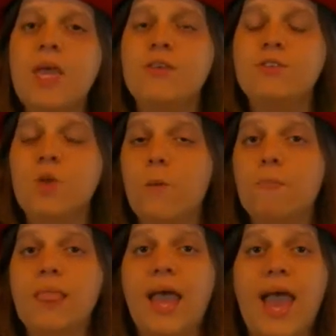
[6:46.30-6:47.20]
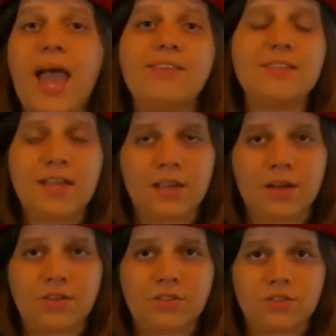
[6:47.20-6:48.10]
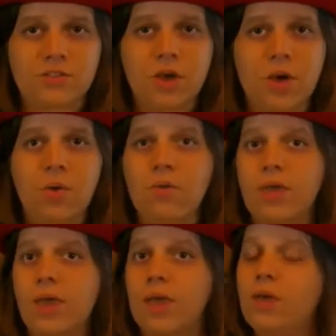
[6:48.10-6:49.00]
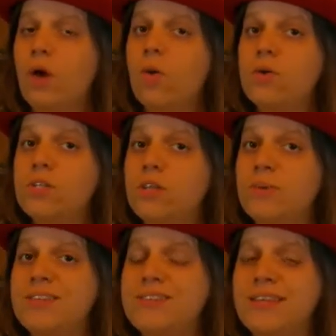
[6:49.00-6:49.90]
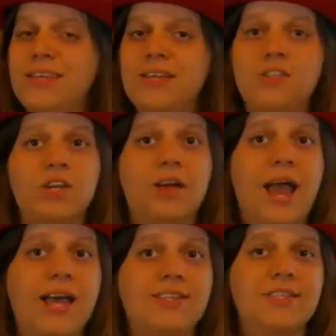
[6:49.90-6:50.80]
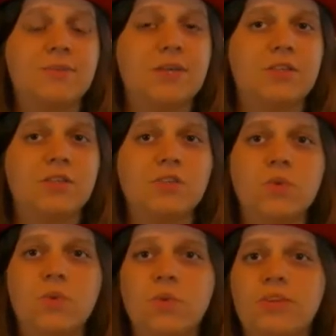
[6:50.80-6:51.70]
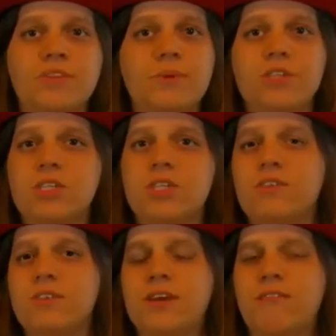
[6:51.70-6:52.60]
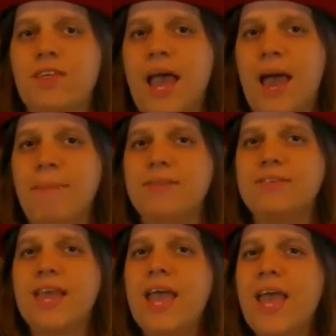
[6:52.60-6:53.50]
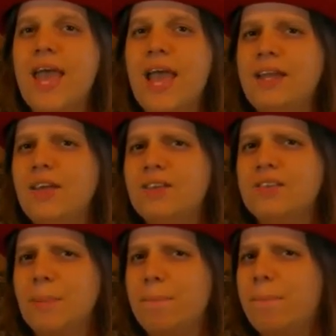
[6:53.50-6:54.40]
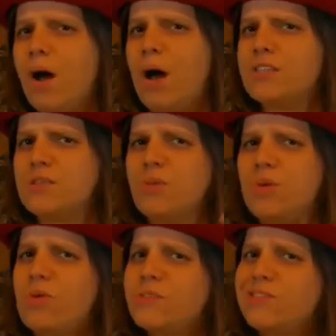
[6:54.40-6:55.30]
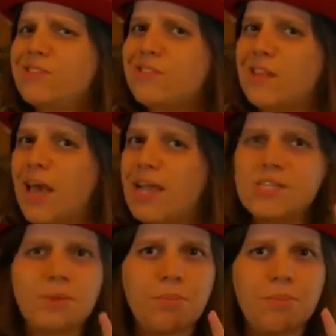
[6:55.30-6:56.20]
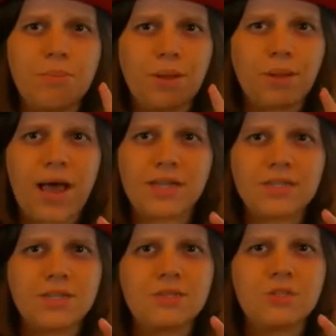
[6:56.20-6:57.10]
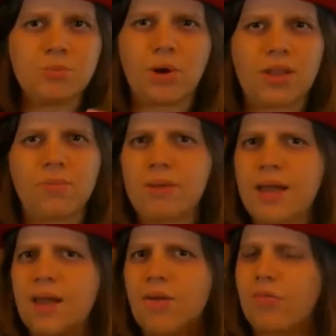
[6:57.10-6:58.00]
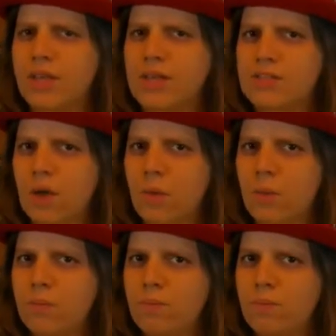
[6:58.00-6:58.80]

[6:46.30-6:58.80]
So, as the characters go, they go to the big city. Jared has to begin school. There's a bunch of different stuff that happens. And here's a possible slight plot spoiler, but I don't think so.